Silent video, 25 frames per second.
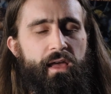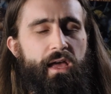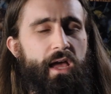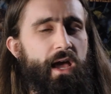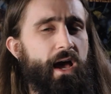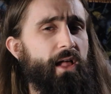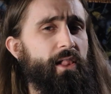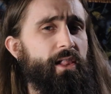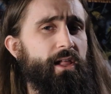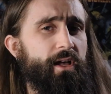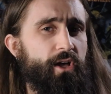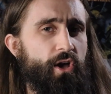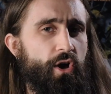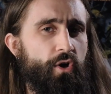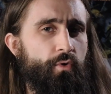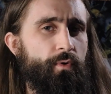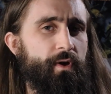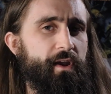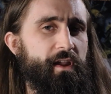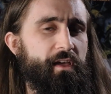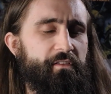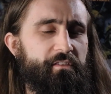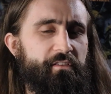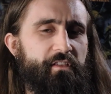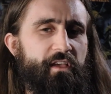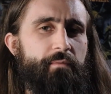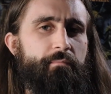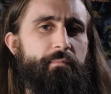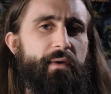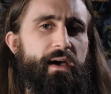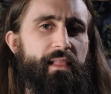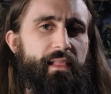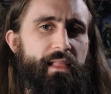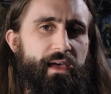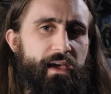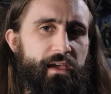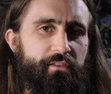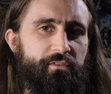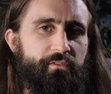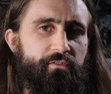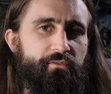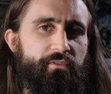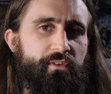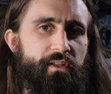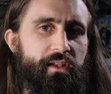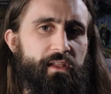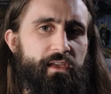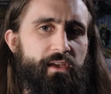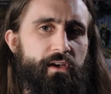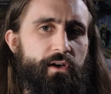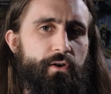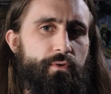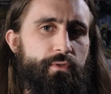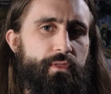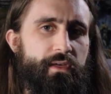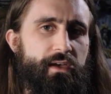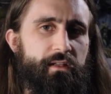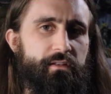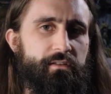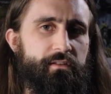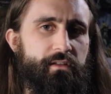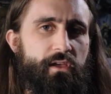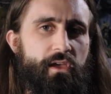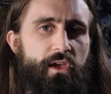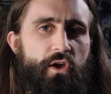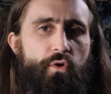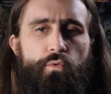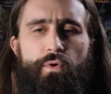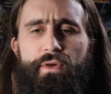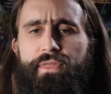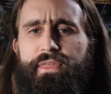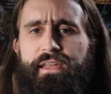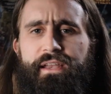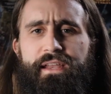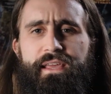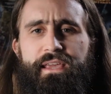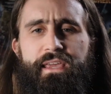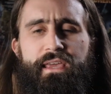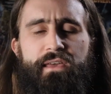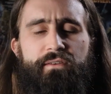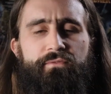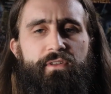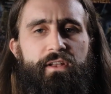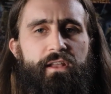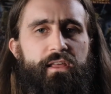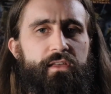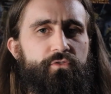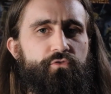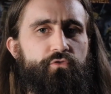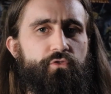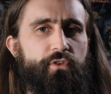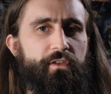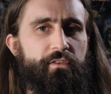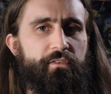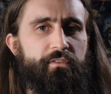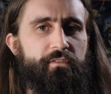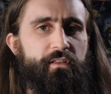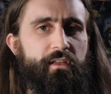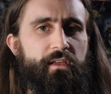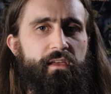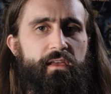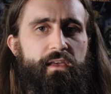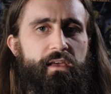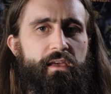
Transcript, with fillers: I'll echo what I said in my last video that with any given interest,